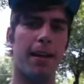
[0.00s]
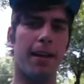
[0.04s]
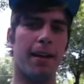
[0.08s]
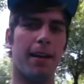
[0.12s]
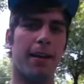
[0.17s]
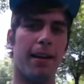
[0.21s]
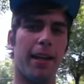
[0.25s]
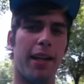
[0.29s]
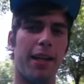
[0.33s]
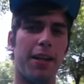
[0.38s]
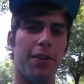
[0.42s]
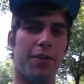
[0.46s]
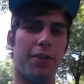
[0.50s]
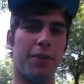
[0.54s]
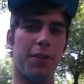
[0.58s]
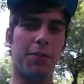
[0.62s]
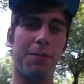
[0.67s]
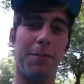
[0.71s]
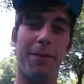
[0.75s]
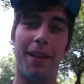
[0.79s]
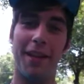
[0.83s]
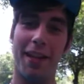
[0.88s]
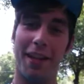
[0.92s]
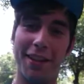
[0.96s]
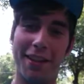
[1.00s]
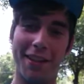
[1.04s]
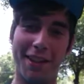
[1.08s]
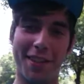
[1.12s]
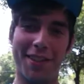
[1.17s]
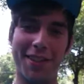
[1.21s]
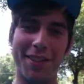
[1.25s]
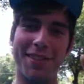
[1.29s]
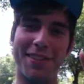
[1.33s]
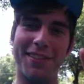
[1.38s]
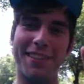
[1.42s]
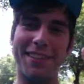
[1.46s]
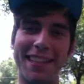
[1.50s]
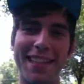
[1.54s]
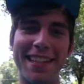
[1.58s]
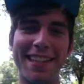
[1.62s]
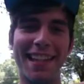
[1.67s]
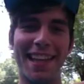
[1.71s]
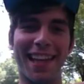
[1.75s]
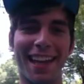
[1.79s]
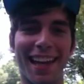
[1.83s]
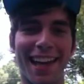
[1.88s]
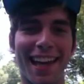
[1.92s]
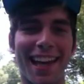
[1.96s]
Uh, hey YouTube, did you see
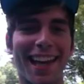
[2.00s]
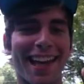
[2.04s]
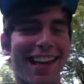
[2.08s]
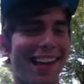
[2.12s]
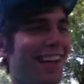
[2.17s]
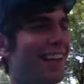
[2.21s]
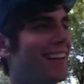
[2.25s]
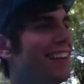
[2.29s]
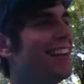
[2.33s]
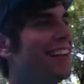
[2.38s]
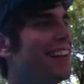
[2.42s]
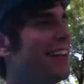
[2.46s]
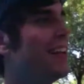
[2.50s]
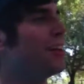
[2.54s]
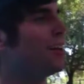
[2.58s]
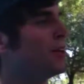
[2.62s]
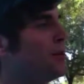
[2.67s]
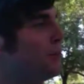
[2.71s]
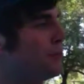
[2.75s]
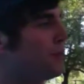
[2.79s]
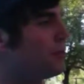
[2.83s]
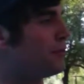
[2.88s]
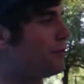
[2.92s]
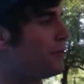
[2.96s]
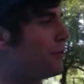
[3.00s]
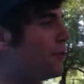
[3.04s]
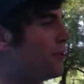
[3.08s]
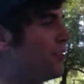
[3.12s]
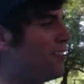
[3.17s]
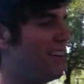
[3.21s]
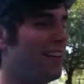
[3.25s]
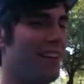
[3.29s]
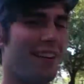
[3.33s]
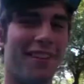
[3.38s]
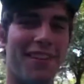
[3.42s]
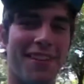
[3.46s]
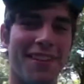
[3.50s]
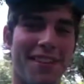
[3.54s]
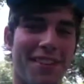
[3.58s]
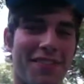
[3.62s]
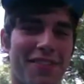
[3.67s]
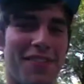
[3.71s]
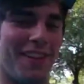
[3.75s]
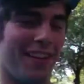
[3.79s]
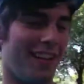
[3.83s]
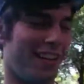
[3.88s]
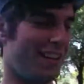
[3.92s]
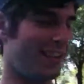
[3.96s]
that ad before
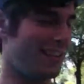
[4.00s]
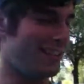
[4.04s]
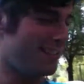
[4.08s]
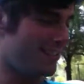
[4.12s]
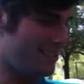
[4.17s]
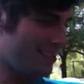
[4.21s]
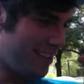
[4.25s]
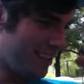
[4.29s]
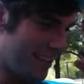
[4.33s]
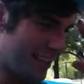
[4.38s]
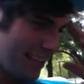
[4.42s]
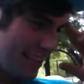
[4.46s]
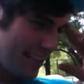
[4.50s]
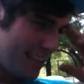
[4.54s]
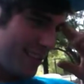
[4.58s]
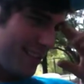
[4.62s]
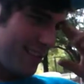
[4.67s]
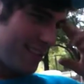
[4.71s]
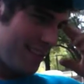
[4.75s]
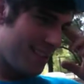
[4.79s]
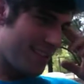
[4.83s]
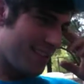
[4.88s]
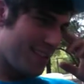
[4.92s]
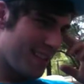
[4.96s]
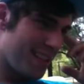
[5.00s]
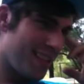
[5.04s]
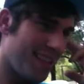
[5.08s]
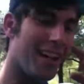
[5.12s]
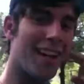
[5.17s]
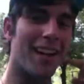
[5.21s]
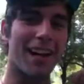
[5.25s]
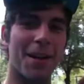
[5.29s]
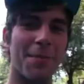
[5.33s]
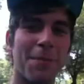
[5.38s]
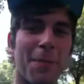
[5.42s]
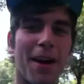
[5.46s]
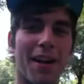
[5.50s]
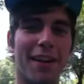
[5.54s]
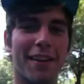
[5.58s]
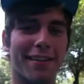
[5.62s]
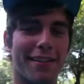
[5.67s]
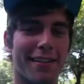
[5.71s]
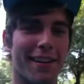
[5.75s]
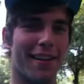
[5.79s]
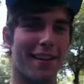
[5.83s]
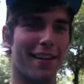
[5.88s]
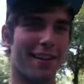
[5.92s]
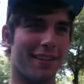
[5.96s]
this video? Yeah, I
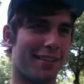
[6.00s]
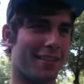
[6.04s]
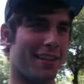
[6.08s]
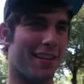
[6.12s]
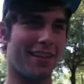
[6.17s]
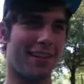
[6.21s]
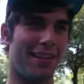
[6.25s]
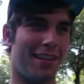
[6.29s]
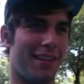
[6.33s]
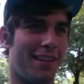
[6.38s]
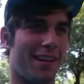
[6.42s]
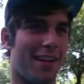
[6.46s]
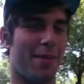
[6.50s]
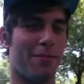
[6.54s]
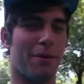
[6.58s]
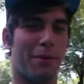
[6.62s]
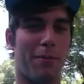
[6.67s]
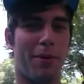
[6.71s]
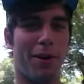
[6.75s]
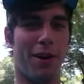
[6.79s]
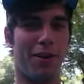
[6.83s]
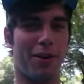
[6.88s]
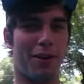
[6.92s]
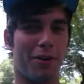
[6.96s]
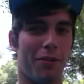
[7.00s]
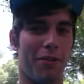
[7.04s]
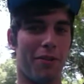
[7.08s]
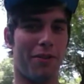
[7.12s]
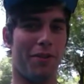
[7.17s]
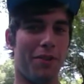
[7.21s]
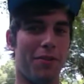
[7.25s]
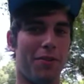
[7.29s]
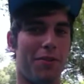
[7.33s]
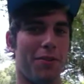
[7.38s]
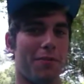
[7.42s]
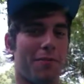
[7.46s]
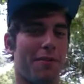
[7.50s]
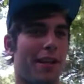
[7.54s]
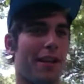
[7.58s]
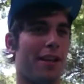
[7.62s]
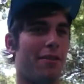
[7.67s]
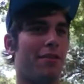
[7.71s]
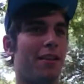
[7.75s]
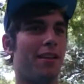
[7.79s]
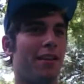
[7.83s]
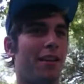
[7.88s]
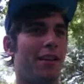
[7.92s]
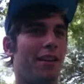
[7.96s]
monetize. I, yeah, I'm a partner with YouTube
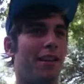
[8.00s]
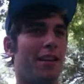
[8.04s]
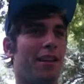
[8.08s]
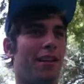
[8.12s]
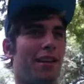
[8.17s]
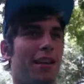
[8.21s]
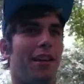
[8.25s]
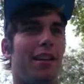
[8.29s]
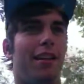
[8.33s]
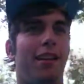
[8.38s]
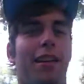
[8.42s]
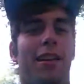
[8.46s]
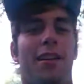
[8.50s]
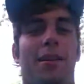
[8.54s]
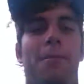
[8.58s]
now, and